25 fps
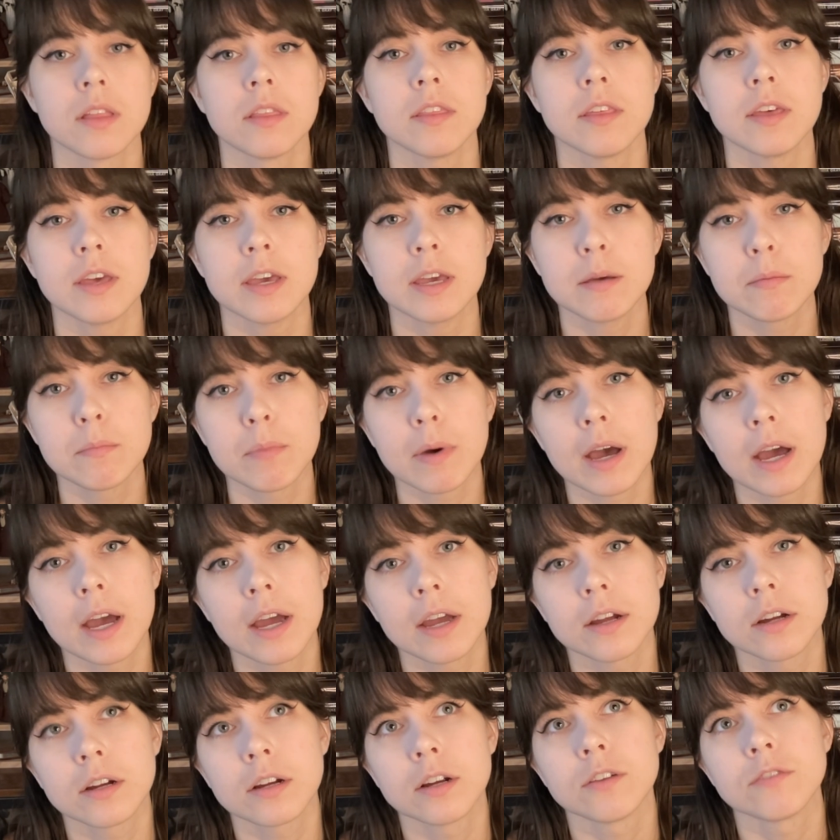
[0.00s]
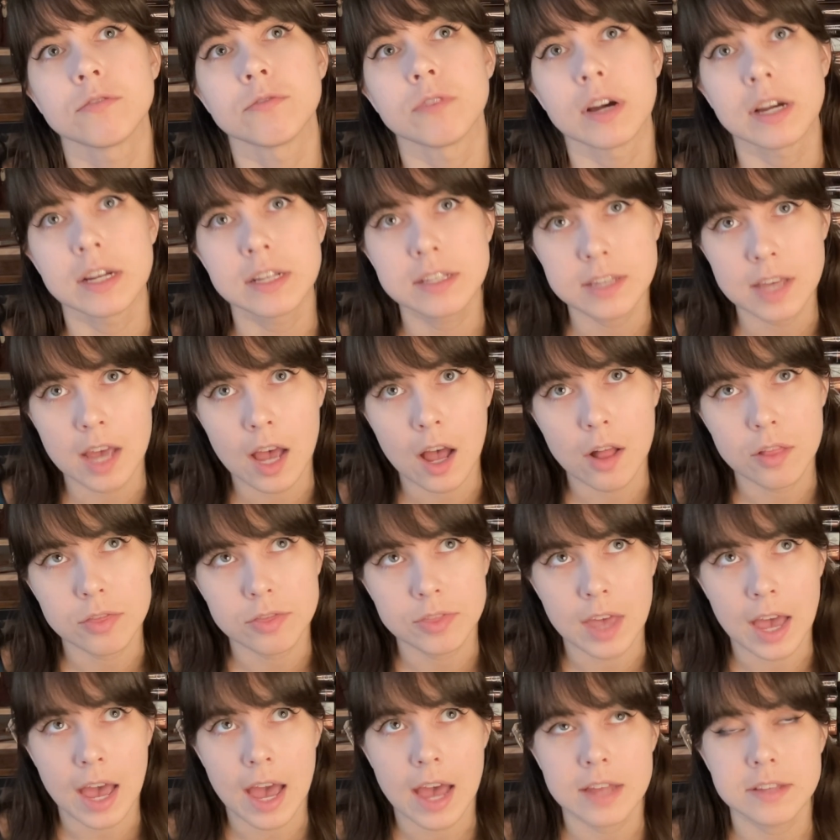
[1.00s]
the Empire finds out
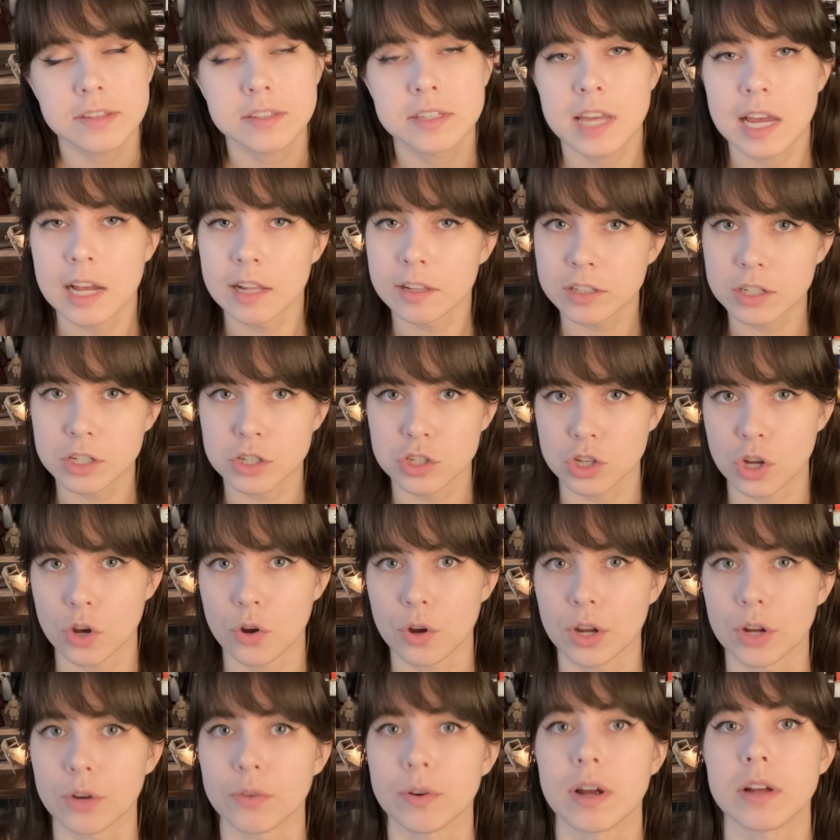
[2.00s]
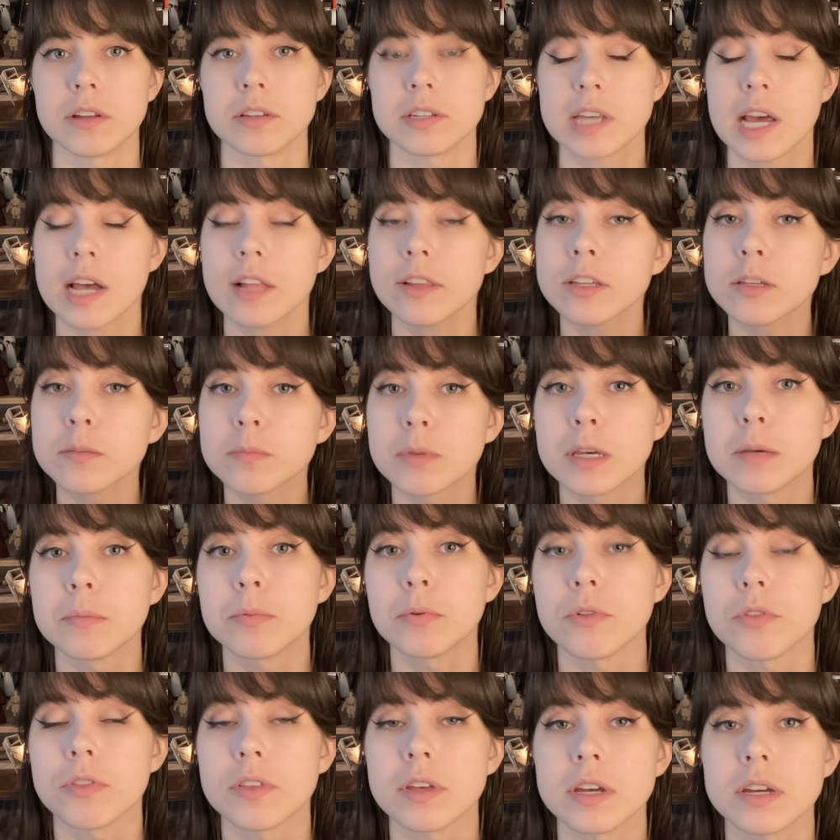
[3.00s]
that Skelly is going around telling
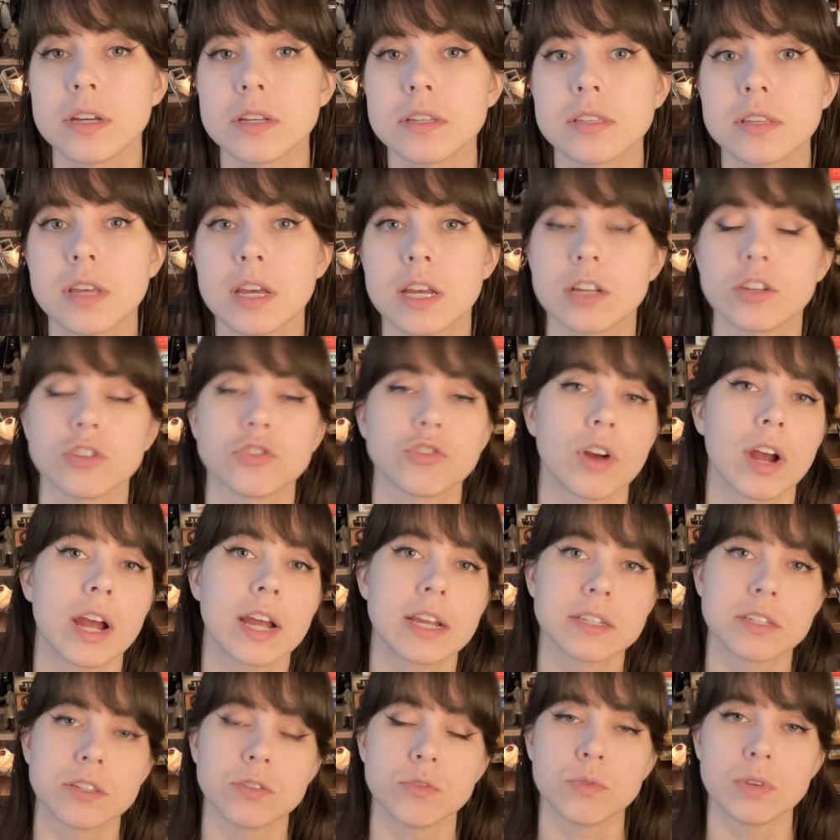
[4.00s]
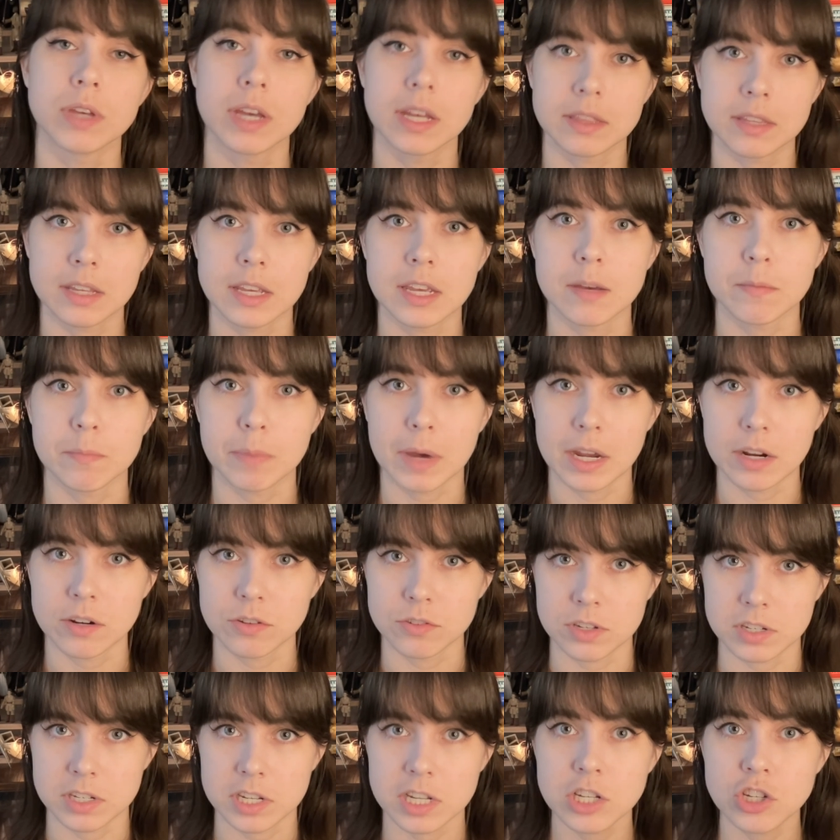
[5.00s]
people this and trying to get the
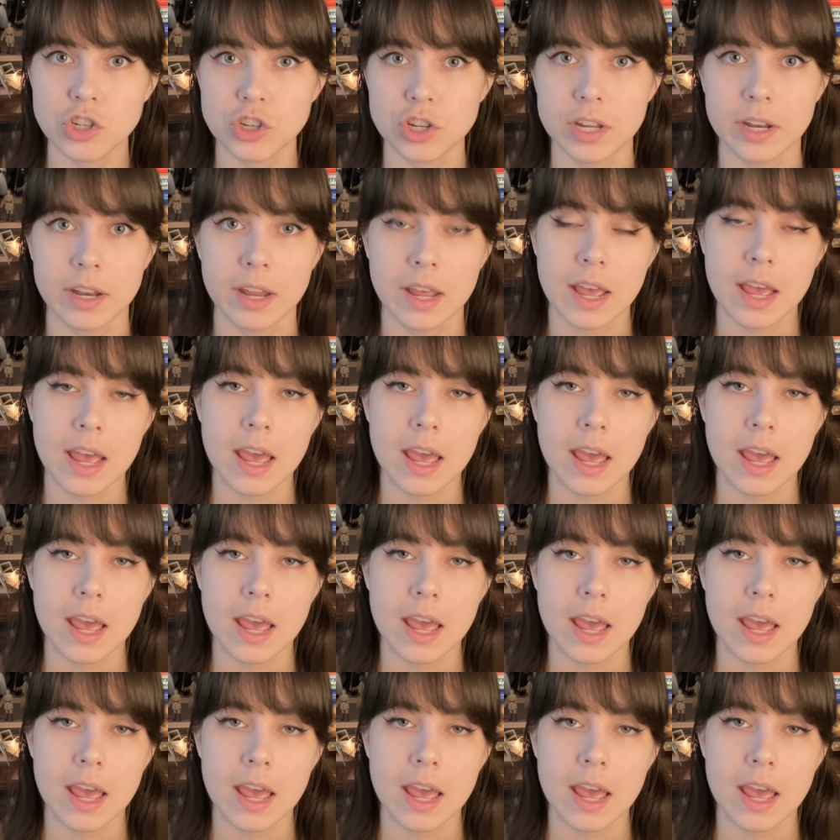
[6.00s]
Empire's attention.